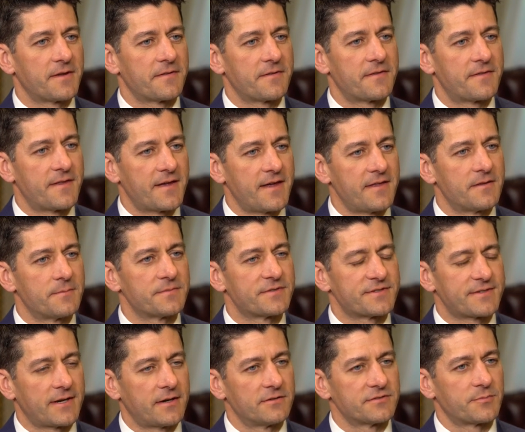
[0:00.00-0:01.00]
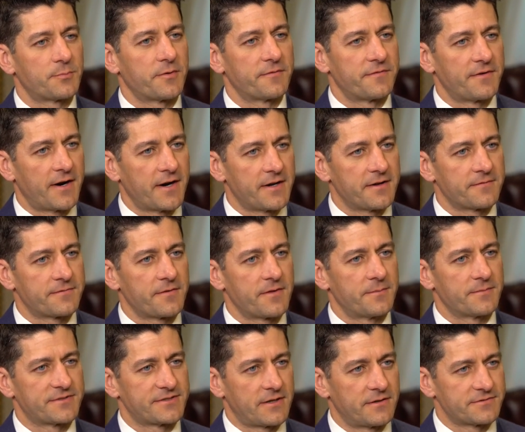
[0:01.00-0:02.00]
that they themselves are providing for
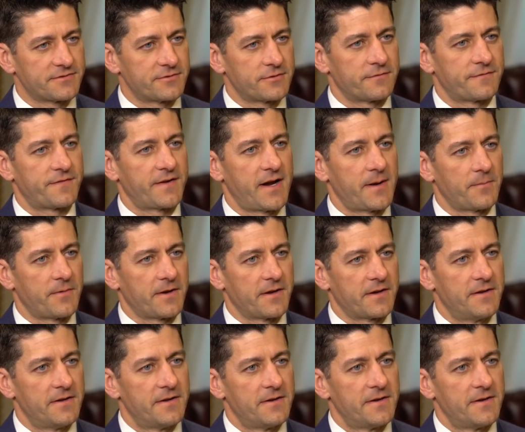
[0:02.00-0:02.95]
themselves and their family.